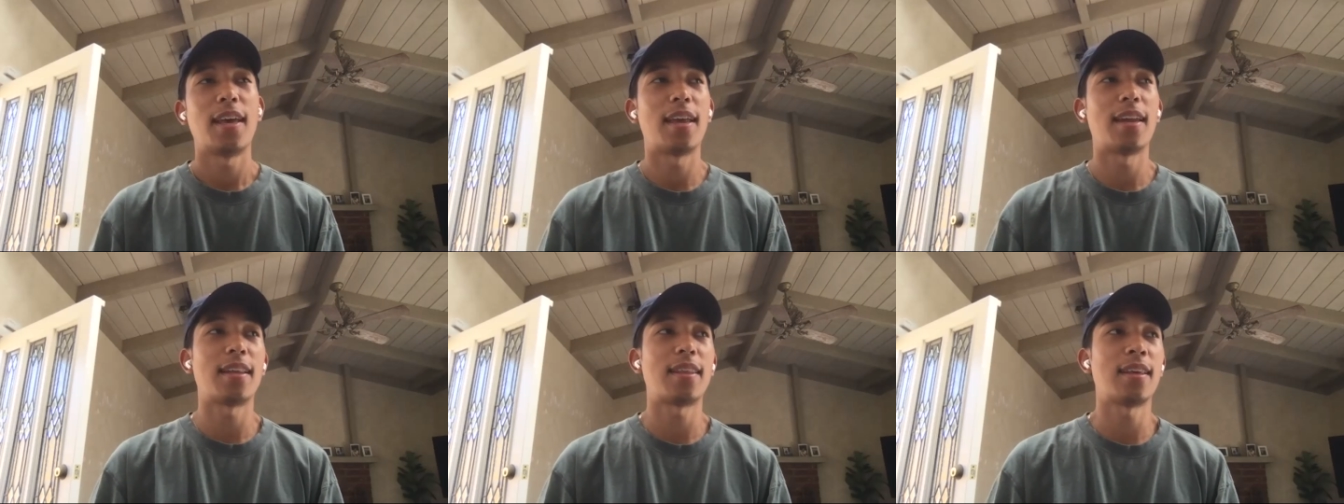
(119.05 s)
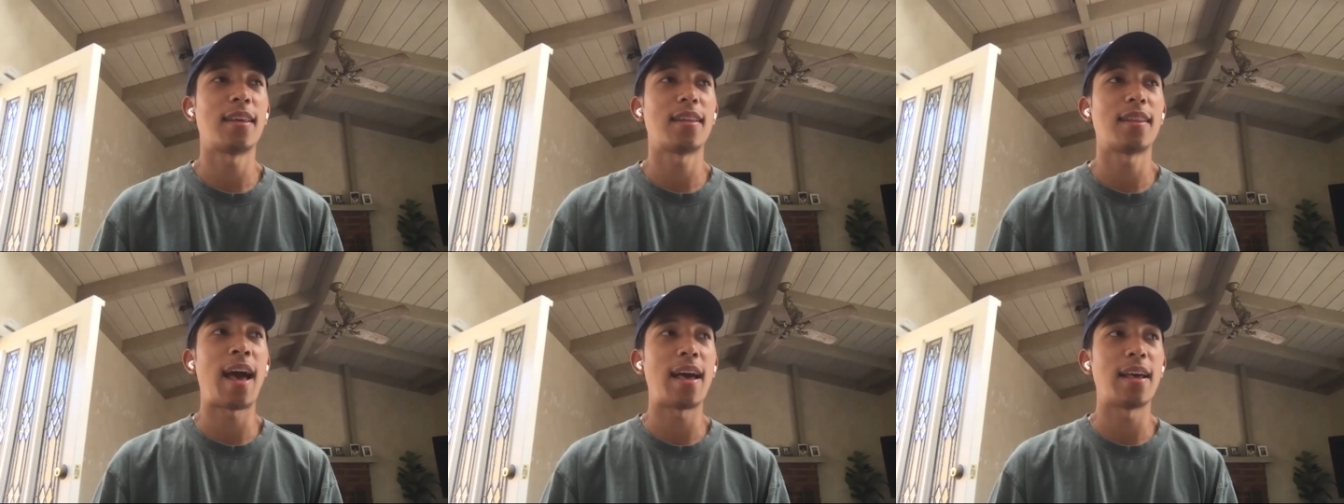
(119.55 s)
And I
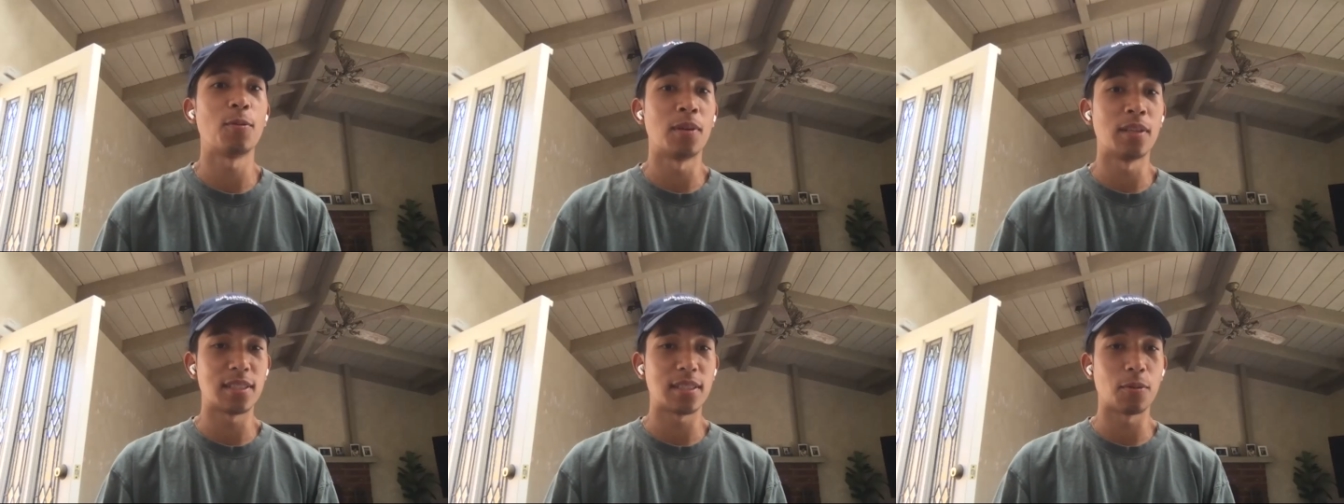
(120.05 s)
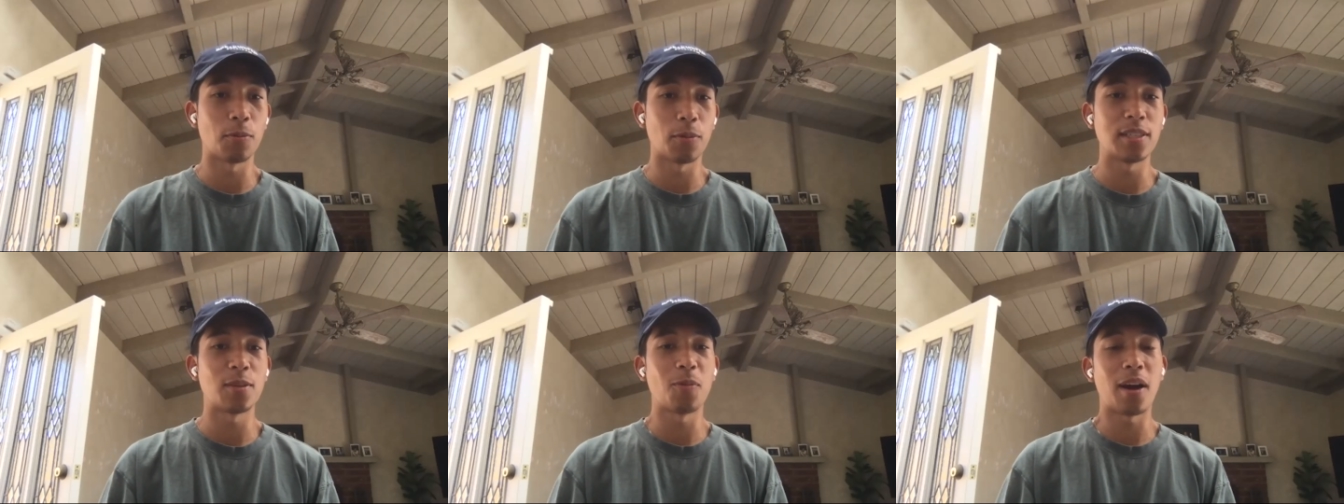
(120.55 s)
think that was the
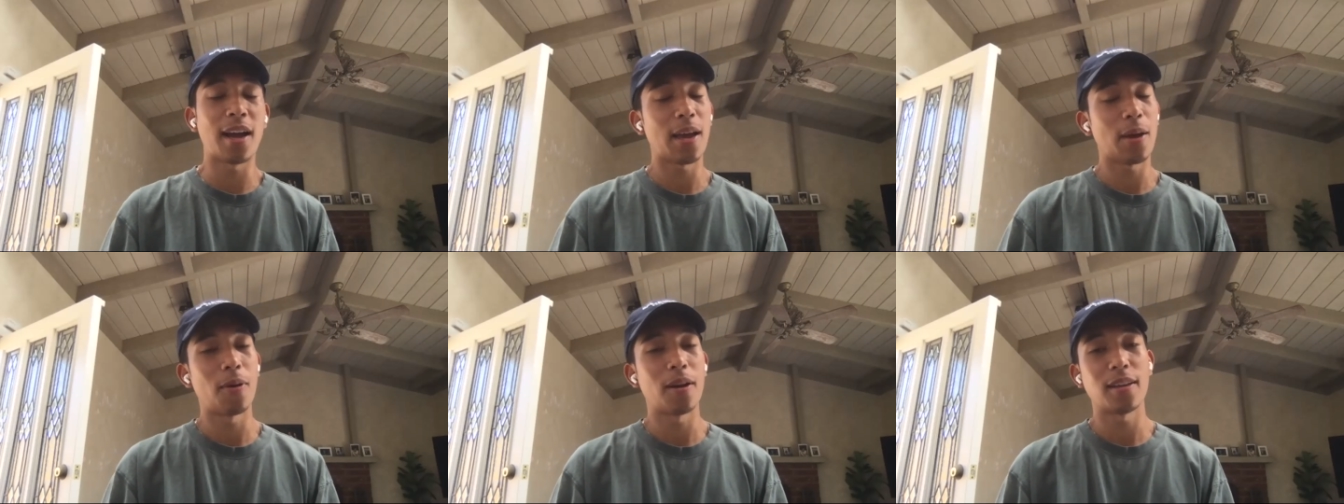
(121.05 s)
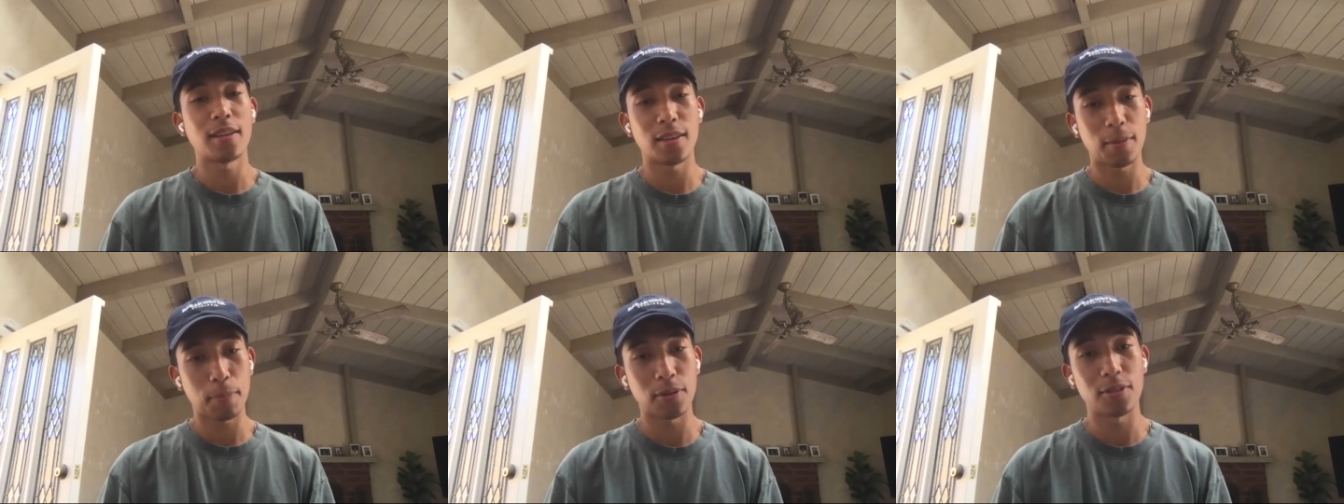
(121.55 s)
reason why I wanted
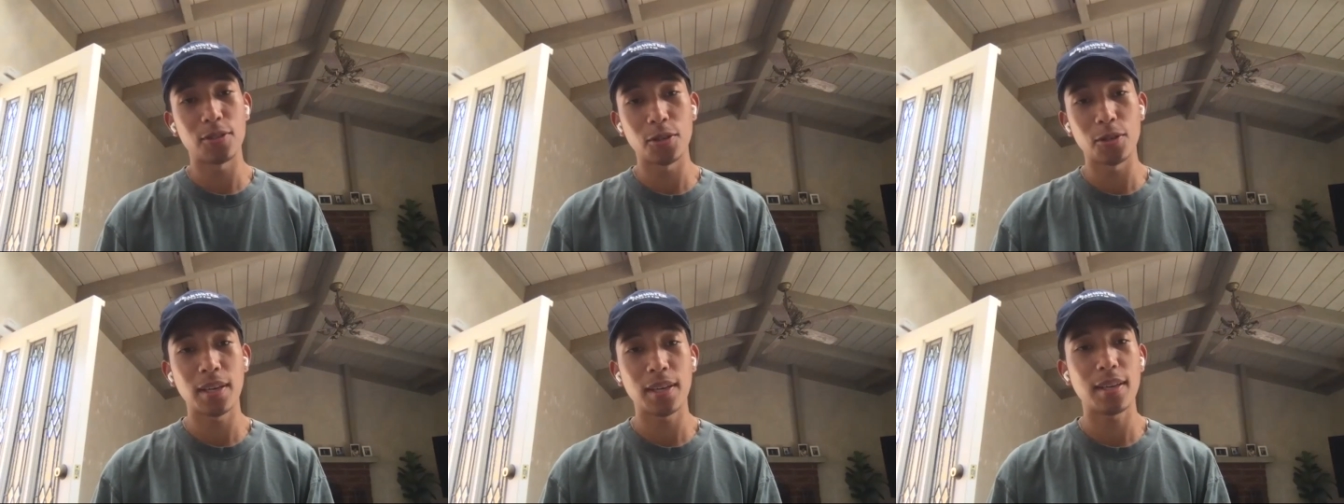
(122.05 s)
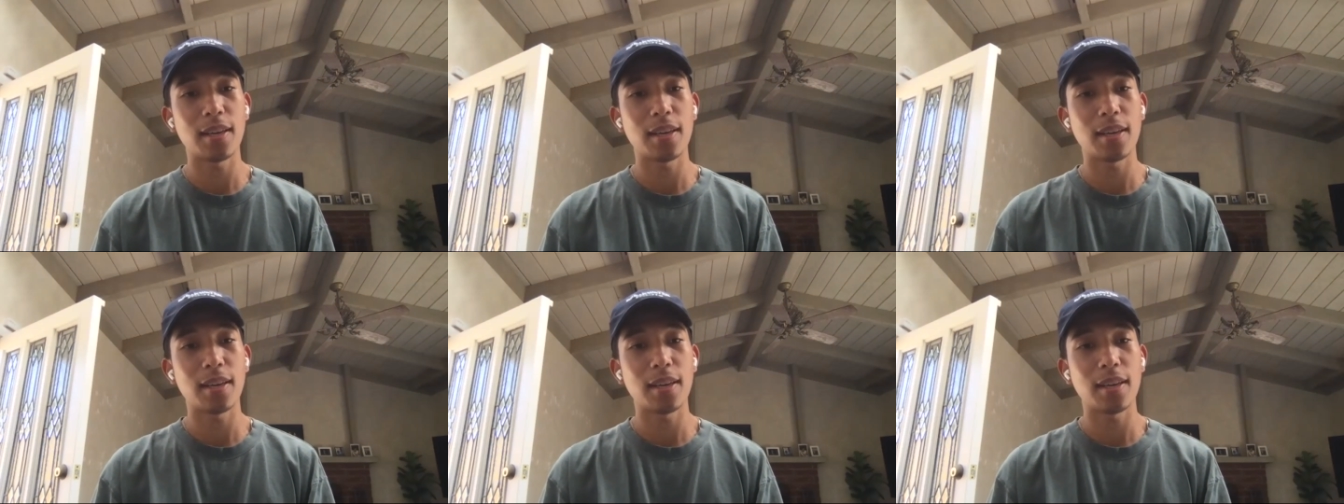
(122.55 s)
to pursue it.